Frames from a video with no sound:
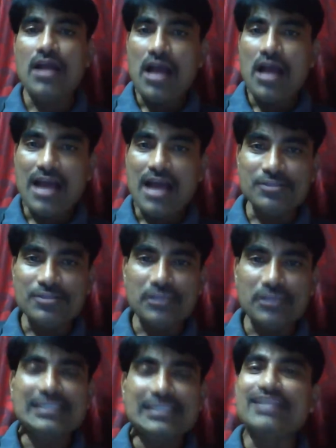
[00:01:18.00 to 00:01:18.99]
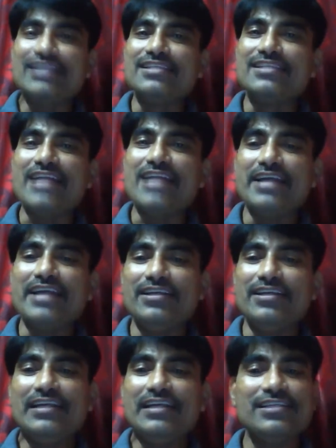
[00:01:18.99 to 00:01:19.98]
As you can see in the slide,
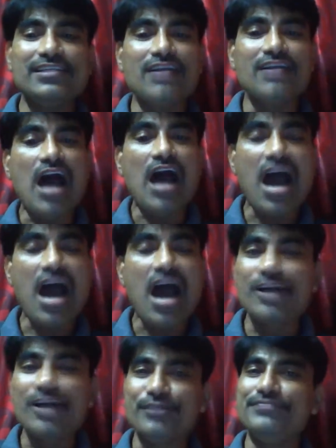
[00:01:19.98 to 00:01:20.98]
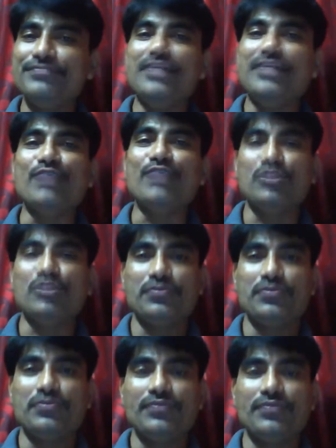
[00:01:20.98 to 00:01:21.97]
it is the heart of language.
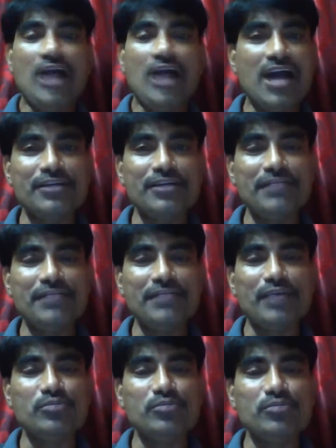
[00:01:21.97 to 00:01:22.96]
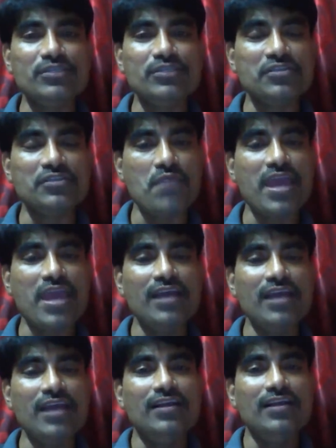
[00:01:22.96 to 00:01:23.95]
Heart of language means the way
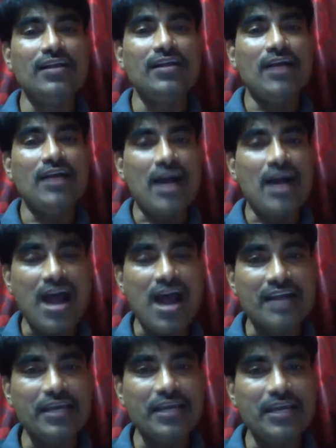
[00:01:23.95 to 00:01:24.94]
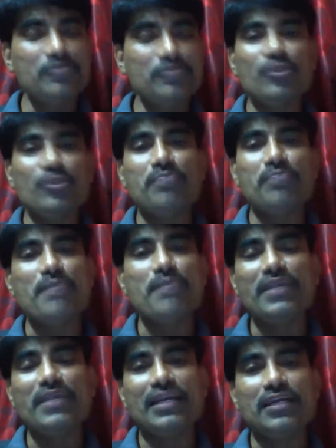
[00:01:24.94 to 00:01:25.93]
a heart keeps on
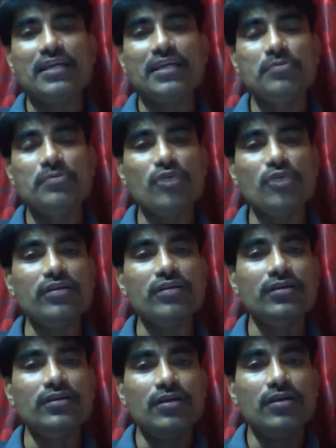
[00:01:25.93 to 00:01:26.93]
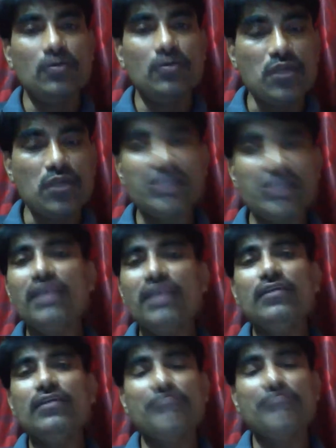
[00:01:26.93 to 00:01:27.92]
pumping and keeps on working,
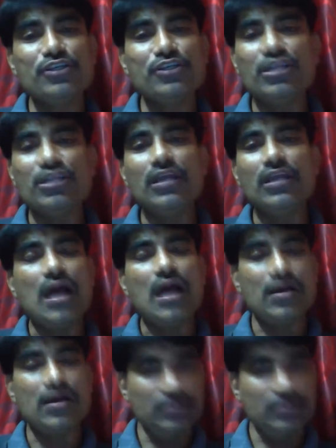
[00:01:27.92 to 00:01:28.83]
functioning in our